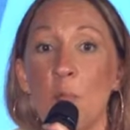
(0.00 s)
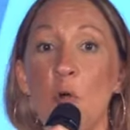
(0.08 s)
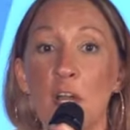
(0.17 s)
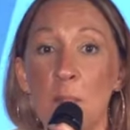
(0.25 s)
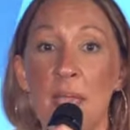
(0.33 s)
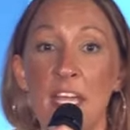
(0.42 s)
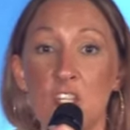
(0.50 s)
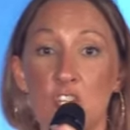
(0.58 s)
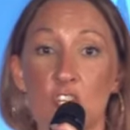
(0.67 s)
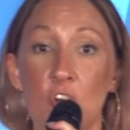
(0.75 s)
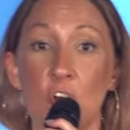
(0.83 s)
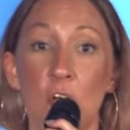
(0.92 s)
they want to make
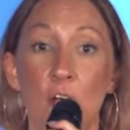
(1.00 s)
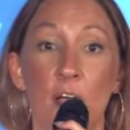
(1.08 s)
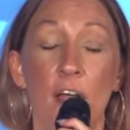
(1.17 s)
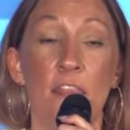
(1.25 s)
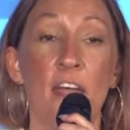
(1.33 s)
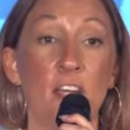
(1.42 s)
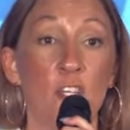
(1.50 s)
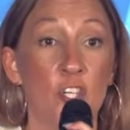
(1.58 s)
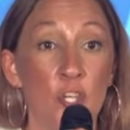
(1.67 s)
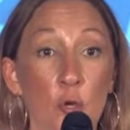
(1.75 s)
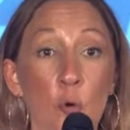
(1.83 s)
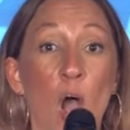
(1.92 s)
sure that
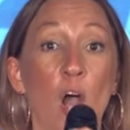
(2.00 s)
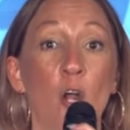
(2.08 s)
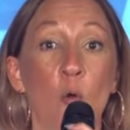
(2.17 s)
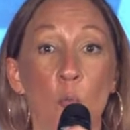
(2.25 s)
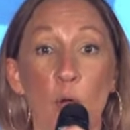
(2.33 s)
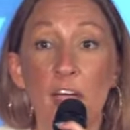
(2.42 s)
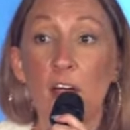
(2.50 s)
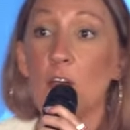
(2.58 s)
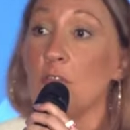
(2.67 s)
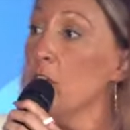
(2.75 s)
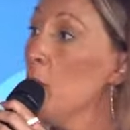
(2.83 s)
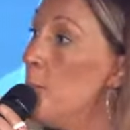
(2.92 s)
you are
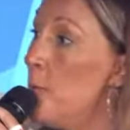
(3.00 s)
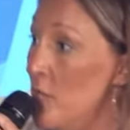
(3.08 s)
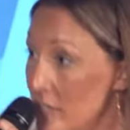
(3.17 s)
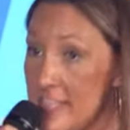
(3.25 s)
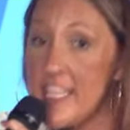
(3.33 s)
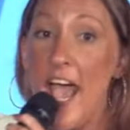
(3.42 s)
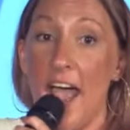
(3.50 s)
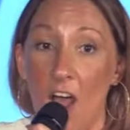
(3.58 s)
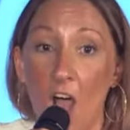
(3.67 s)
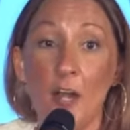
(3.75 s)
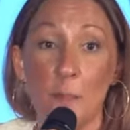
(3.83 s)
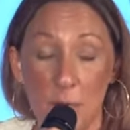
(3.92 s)
aware, they'll put that
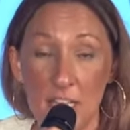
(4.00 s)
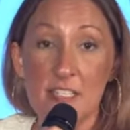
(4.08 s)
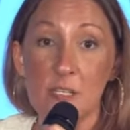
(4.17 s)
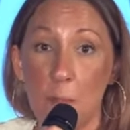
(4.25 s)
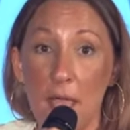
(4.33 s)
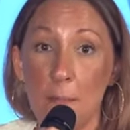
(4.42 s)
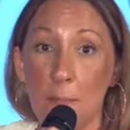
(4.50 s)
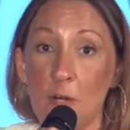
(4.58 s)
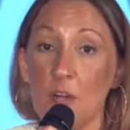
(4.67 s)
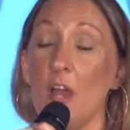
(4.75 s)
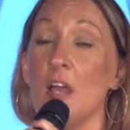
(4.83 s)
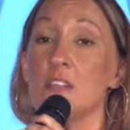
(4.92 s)
on a piece of
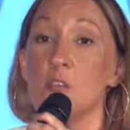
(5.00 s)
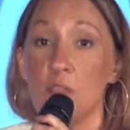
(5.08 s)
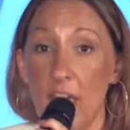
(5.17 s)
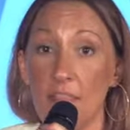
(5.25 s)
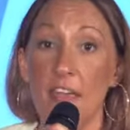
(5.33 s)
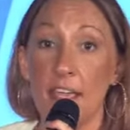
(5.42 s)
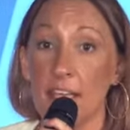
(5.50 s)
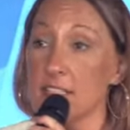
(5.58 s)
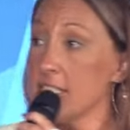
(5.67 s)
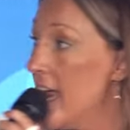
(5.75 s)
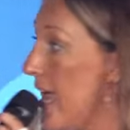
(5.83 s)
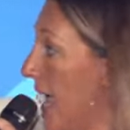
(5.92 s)
paper so that they
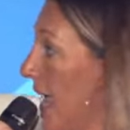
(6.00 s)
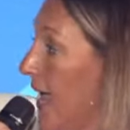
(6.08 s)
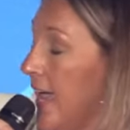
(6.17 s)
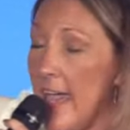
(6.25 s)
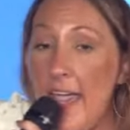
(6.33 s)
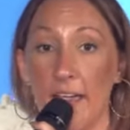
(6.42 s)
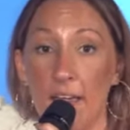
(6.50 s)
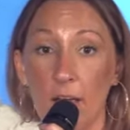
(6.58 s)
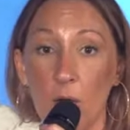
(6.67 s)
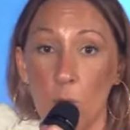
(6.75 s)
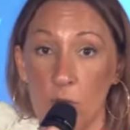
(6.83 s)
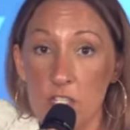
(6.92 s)
can say, hey, hey, hey,
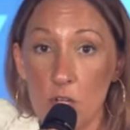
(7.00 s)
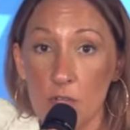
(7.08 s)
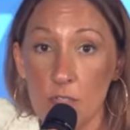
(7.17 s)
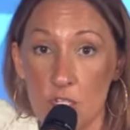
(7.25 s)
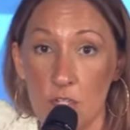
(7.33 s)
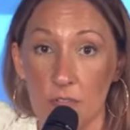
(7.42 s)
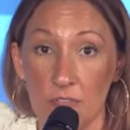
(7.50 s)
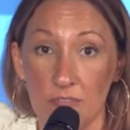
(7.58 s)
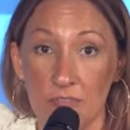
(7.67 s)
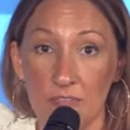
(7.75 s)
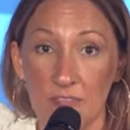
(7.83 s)
we told you.